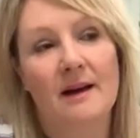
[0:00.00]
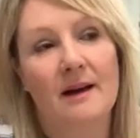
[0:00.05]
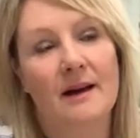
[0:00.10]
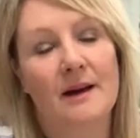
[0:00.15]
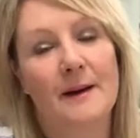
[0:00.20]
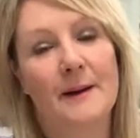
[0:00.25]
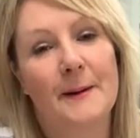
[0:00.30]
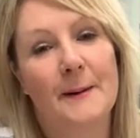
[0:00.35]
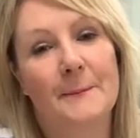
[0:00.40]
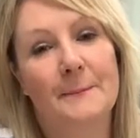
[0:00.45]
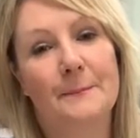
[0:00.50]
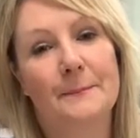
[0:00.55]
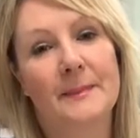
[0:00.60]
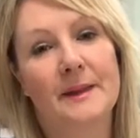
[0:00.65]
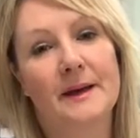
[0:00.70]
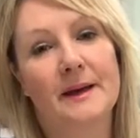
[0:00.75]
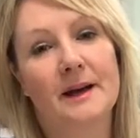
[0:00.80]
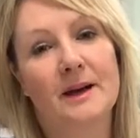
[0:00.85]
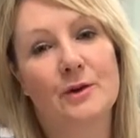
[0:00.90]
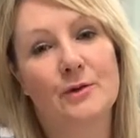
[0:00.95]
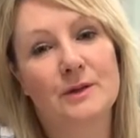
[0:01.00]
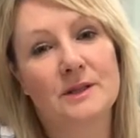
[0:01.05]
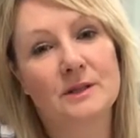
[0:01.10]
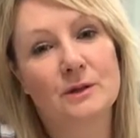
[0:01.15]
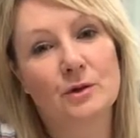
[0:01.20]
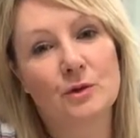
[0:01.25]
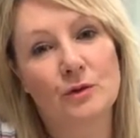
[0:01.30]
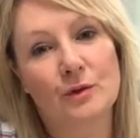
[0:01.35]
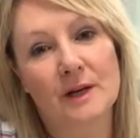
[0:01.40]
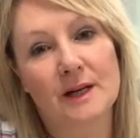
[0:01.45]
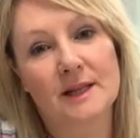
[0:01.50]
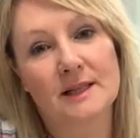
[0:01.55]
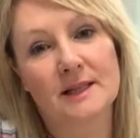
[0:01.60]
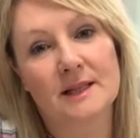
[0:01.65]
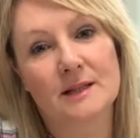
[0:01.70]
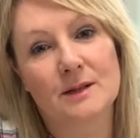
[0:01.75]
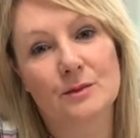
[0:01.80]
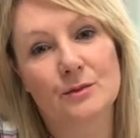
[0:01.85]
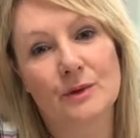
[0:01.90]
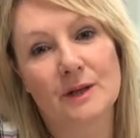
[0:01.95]
A crystal grid
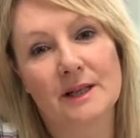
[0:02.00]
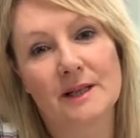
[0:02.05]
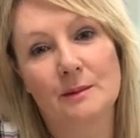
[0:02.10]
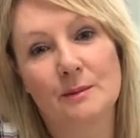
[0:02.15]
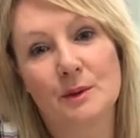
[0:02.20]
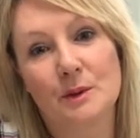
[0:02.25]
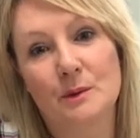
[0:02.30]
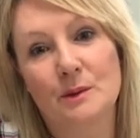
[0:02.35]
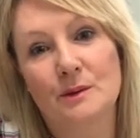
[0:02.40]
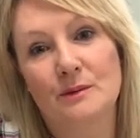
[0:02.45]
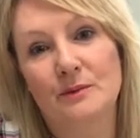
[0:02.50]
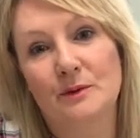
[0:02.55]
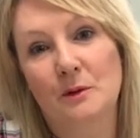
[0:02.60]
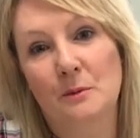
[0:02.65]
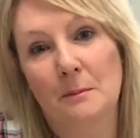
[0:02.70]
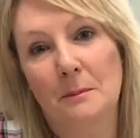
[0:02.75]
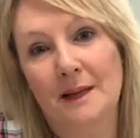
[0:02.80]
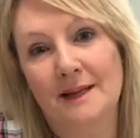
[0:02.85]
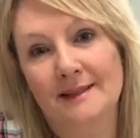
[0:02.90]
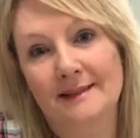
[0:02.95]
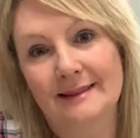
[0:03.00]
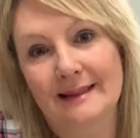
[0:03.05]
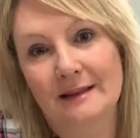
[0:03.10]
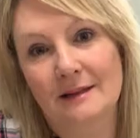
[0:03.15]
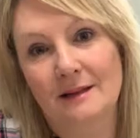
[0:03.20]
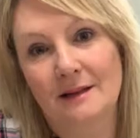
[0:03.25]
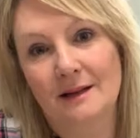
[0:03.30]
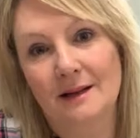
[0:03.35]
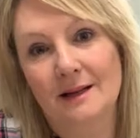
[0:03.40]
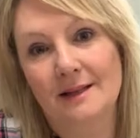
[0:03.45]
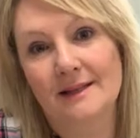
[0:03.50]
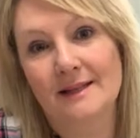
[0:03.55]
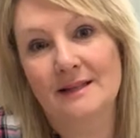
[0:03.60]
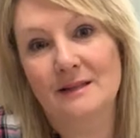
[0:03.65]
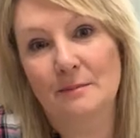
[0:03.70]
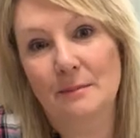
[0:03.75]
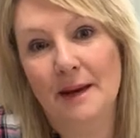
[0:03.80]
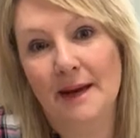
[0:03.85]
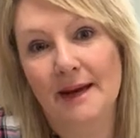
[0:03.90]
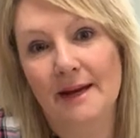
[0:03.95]
is a really beautiful mandala, and
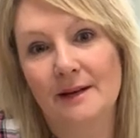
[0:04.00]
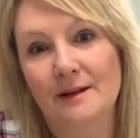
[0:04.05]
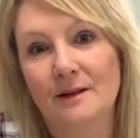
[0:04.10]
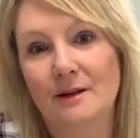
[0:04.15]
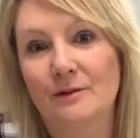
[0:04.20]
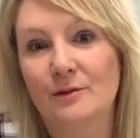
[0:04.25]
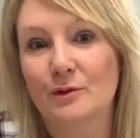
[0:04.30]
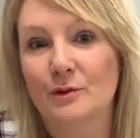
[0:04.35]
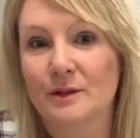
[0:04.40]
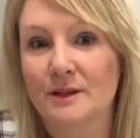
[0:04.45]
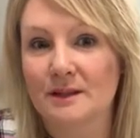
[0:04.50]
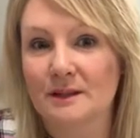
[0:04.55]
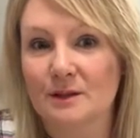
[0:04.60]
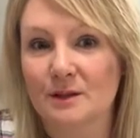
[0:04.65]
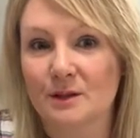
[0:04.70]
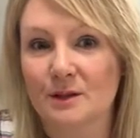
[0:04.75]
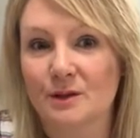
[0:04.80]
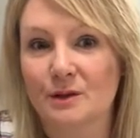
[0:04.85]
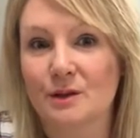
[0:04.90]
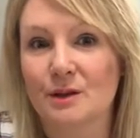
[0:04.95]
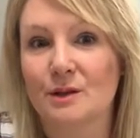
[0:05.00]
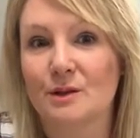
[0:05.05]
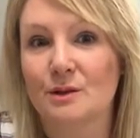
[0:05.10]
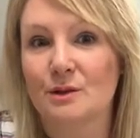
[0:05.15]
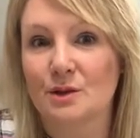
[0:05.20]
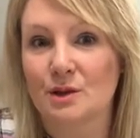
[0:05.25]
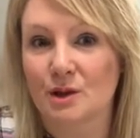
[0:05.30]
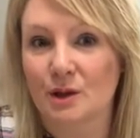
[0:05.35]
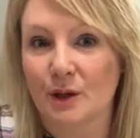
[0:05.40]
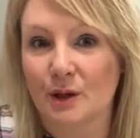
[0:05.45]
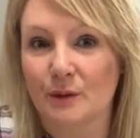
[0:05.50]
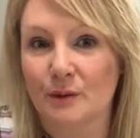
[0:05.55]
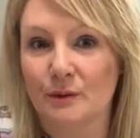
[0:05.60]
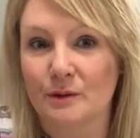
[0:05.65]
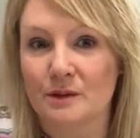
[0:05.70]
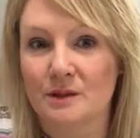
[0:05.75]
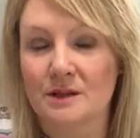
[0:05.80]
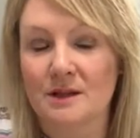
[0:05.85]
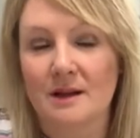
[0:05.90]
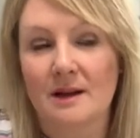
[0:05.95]
it's made of crystals and
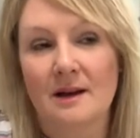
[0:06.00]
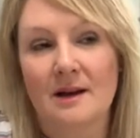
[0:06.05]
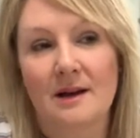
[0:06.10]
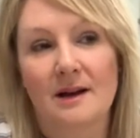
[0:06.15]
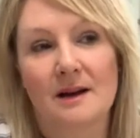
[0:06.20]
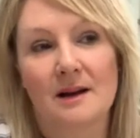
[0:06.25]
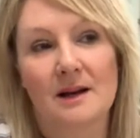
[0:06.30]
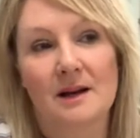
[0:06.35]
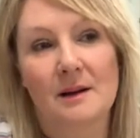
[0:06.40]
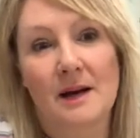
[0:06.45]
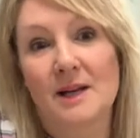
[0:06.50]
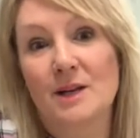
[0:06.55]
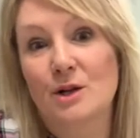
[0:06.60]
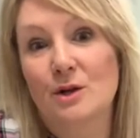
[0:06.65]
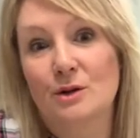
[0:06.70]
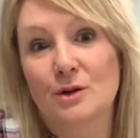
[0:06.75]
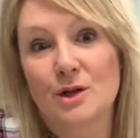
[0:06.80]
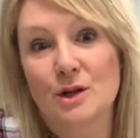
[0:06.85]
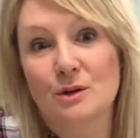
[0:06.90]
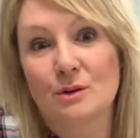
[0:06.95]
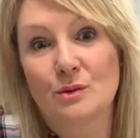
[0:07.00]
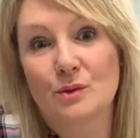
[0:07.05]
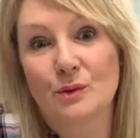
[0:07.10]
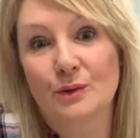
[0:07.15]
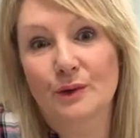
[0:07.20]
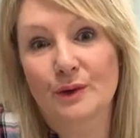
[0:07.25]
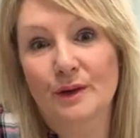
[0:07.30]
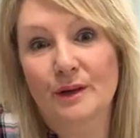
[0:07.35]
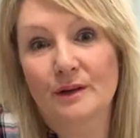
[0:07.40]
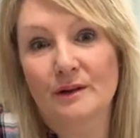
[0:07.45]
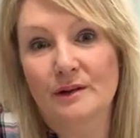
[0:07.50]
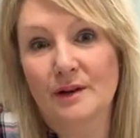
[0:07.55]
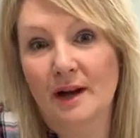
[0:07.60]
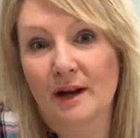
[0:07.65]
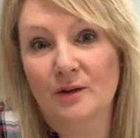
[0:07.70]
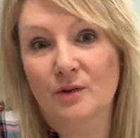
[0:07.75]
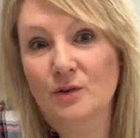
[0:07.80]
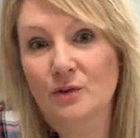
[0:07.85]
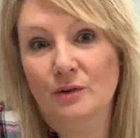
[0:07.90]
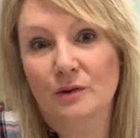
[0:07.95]
stones, and you could use other
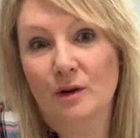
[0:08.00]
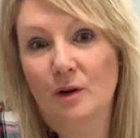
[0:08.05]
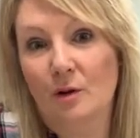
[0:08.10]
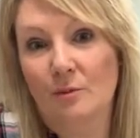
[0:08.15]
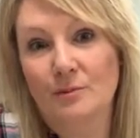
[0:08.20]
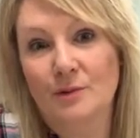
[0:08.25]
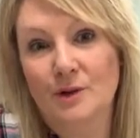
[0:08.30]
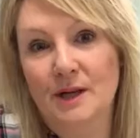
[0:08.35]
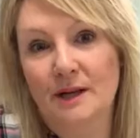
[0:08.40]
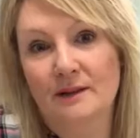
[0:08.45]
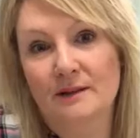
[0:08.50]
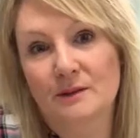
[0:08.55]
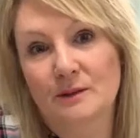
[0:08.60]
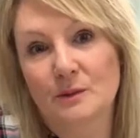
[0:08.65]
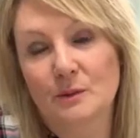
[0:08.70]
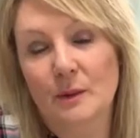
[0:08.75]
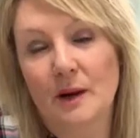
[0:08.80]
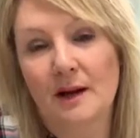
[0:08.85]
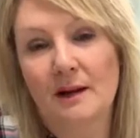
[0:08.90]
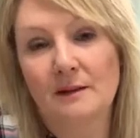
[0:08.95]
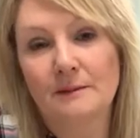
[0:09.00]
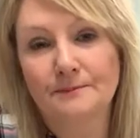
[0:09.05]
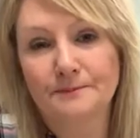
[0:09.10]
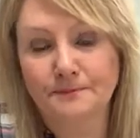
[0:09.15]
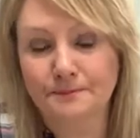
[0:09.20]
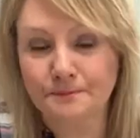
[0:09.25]
natural objects as well.